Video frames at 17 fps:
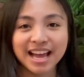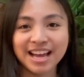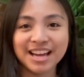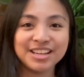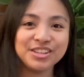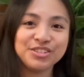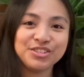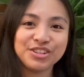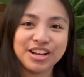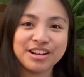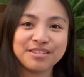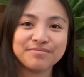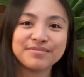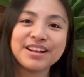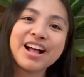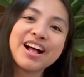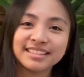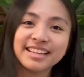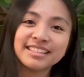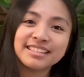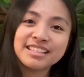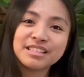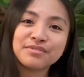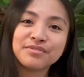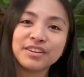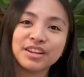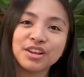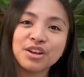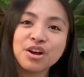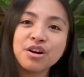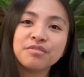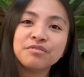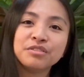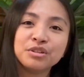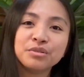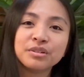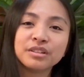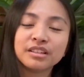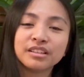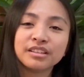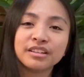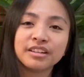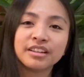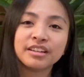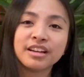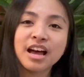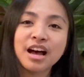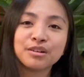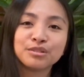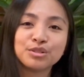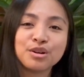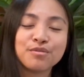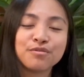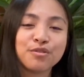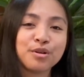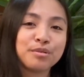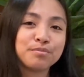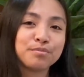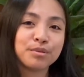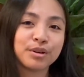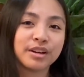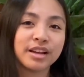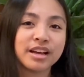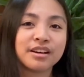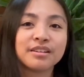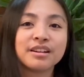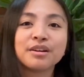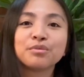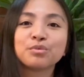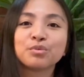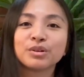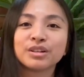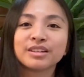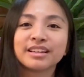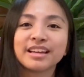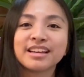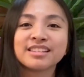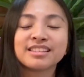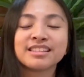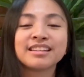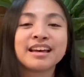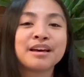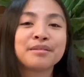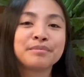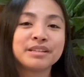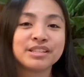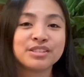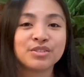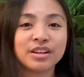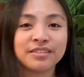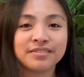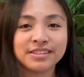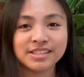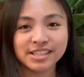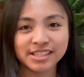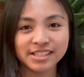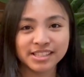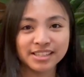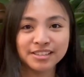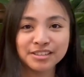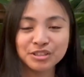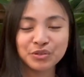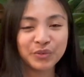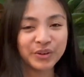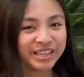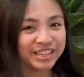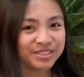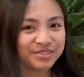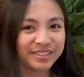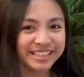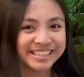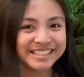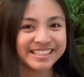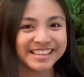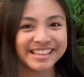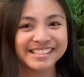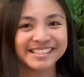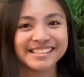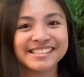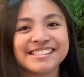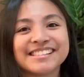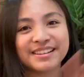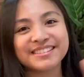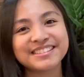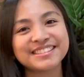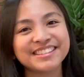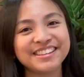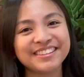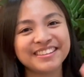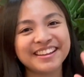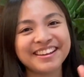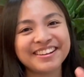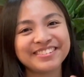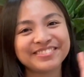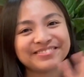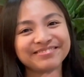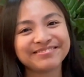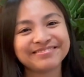at your job. Click this video if you want to learn how to avoid burnout at work as an administrative assistant in 2026. I'll see you there.